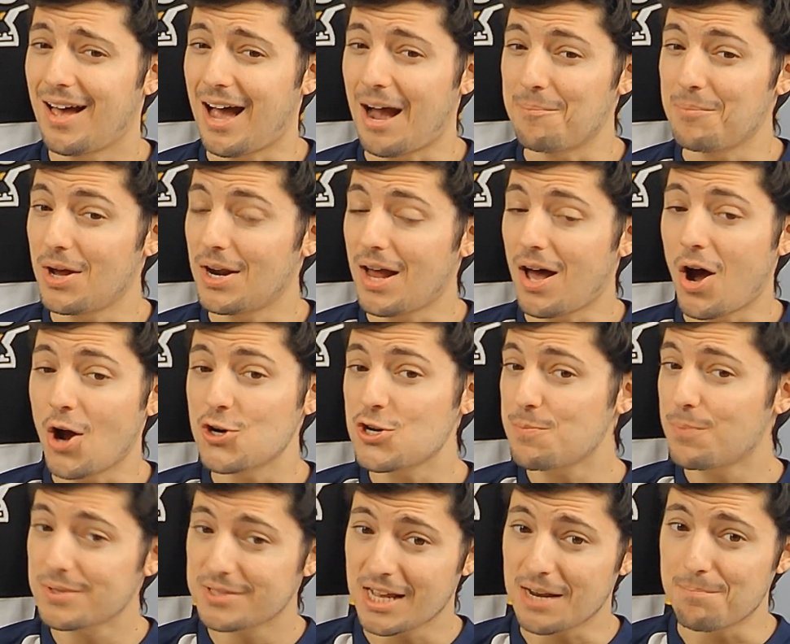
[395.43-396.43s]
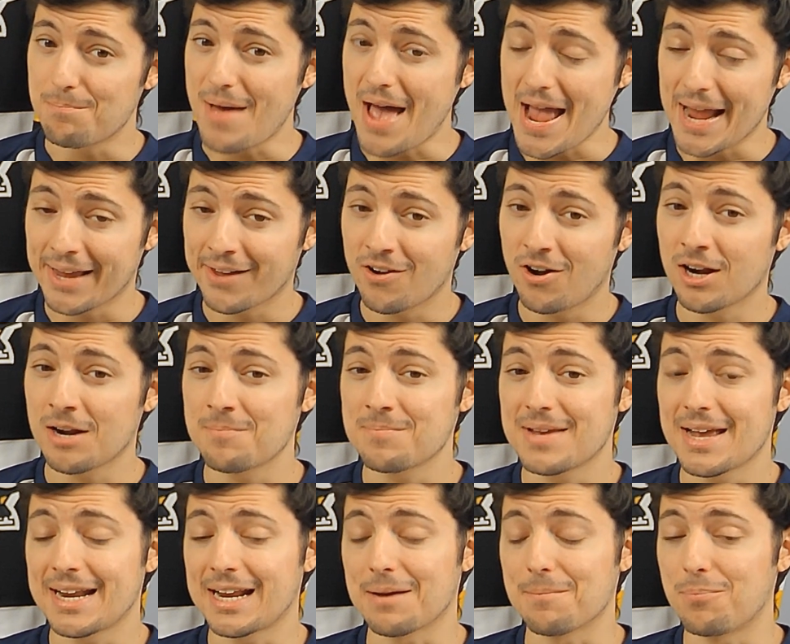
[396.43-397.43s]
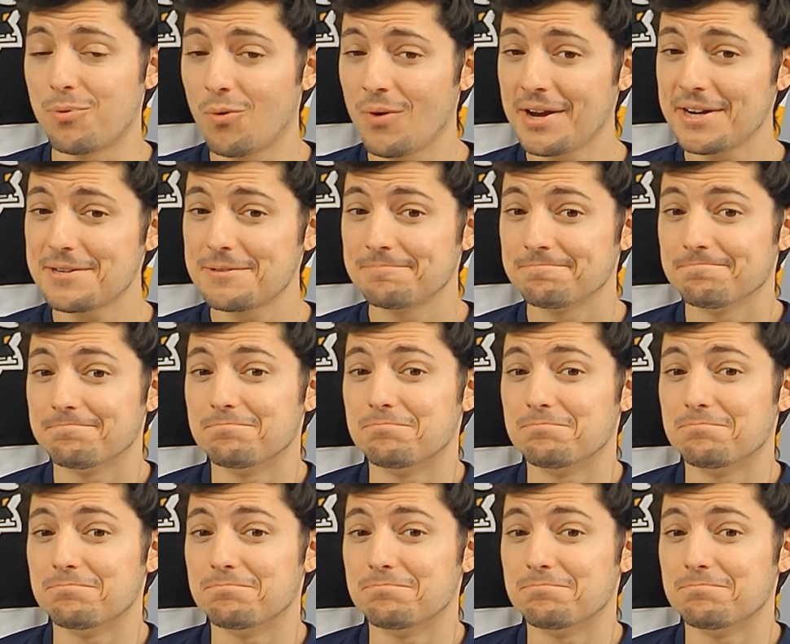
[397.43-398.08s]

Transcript: I'm not 100% banking on him getting a point,